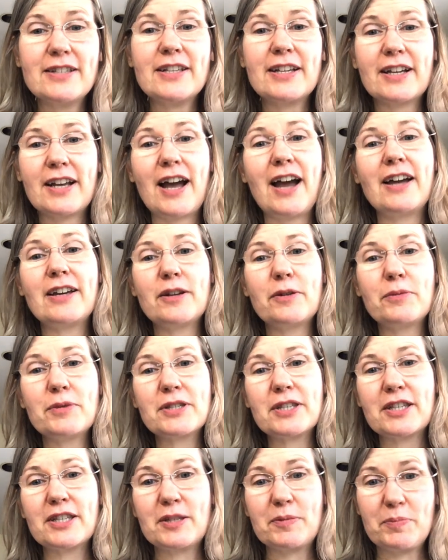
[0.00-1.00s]
it kind of
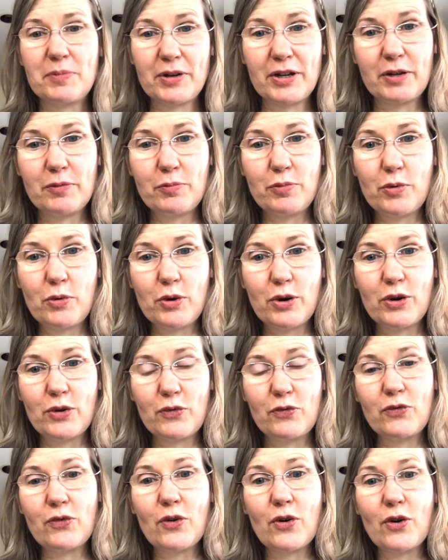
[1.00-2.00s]
was a springboard
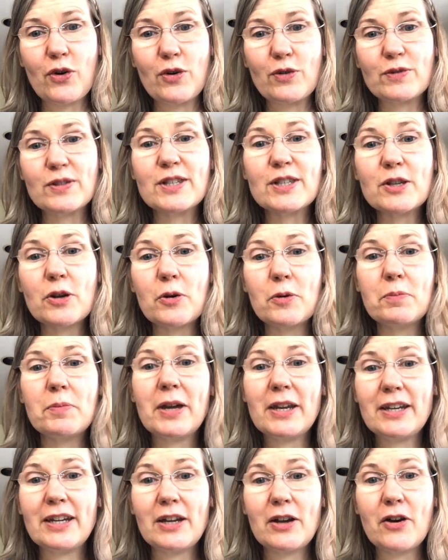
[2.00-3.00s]
for so
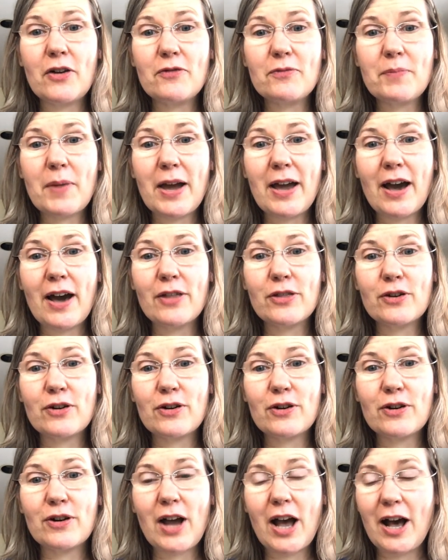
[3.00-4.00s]
many of my
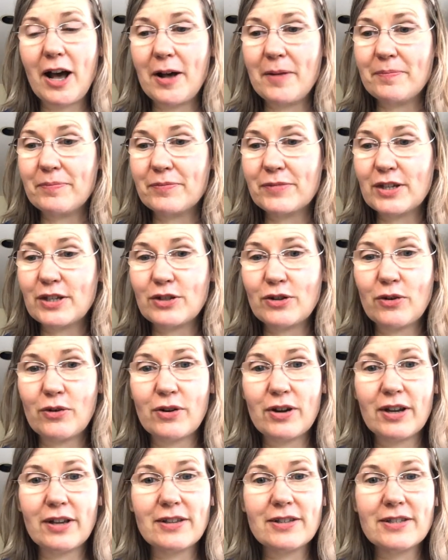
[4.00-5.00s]
other um,
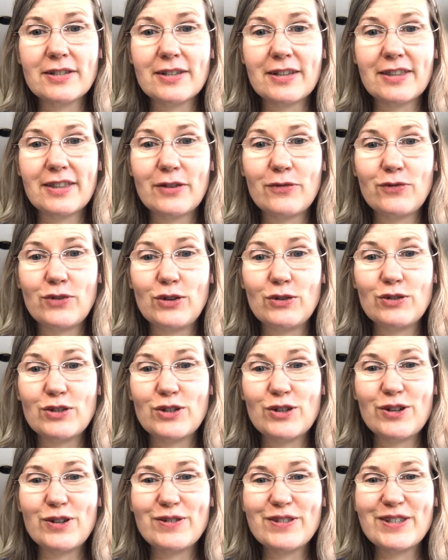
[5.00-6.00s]
tutorials in the
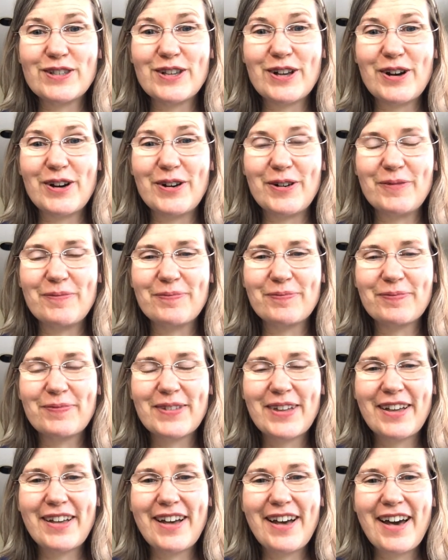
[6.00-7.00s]
future. So
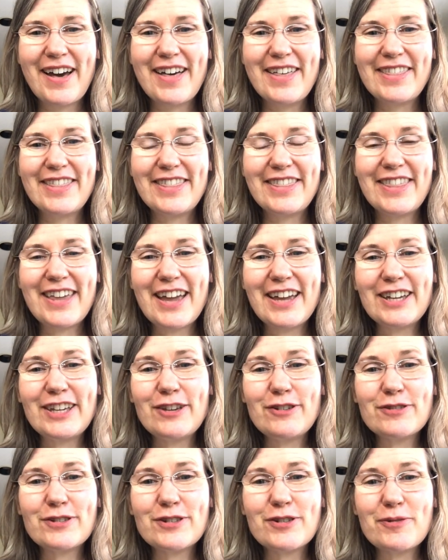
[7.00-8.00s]
thank
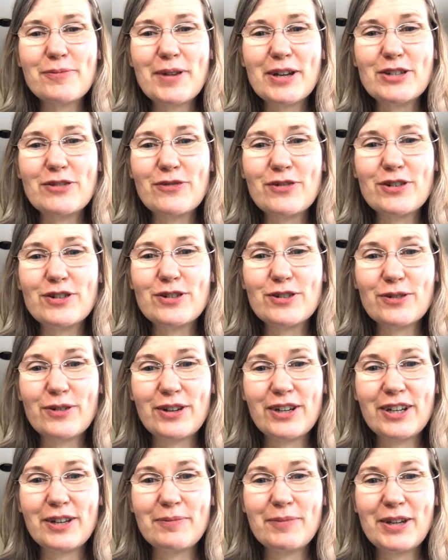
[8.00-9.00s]
you so much for
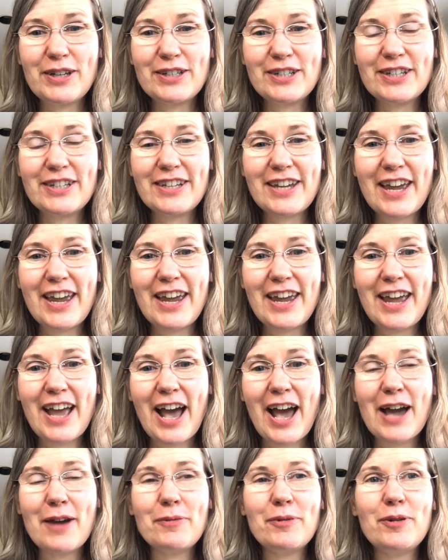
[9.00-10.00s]
joining me today.
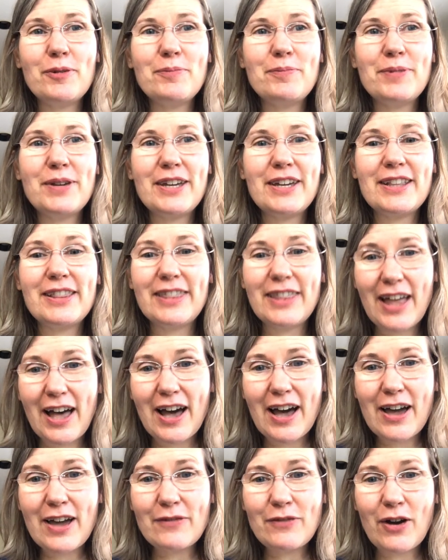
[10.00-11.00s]
I will be
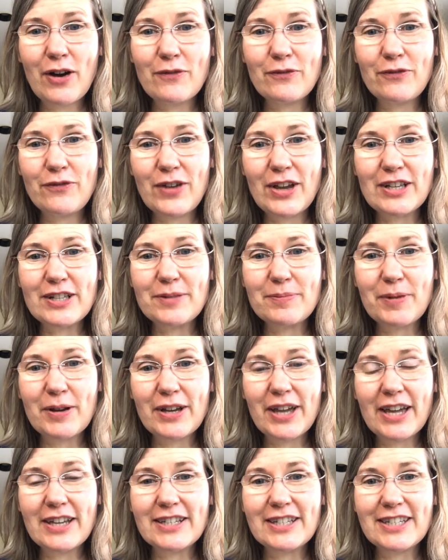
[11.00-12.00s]
live on
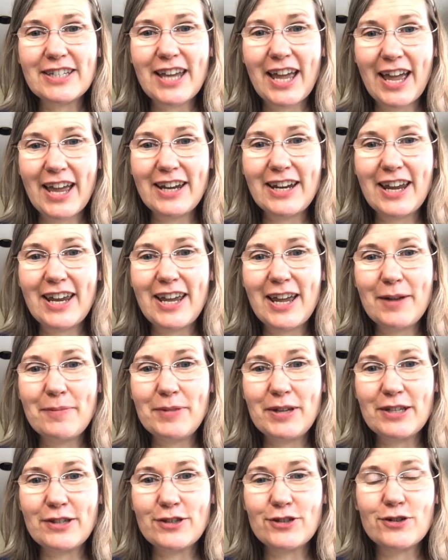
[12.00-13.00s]
Facebook at 10 a.m.
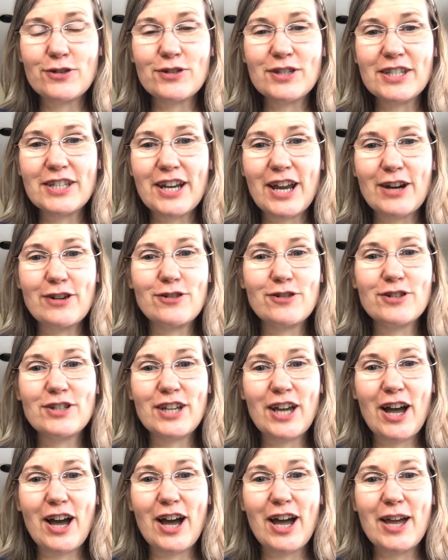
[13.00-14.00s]
Eastern Standard
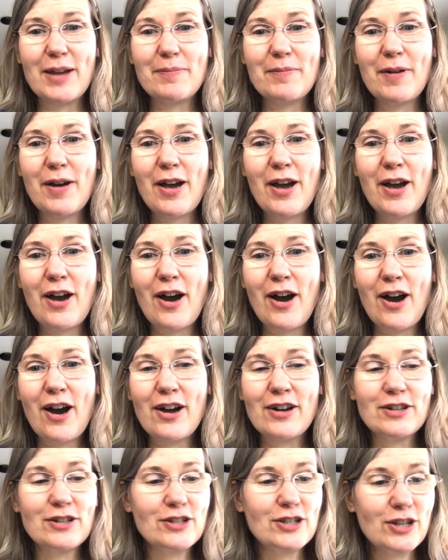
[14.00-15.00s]
Time
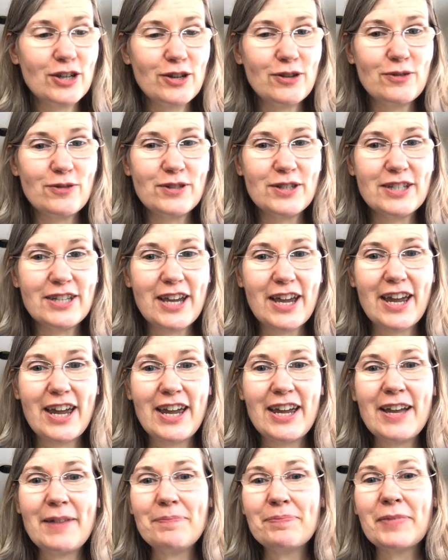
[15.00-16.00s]
on
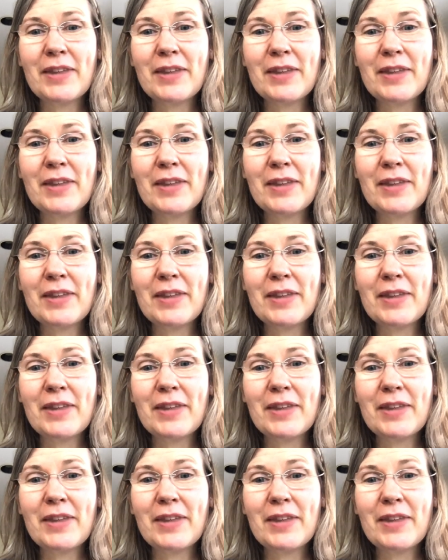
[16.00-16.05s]
Tuesday.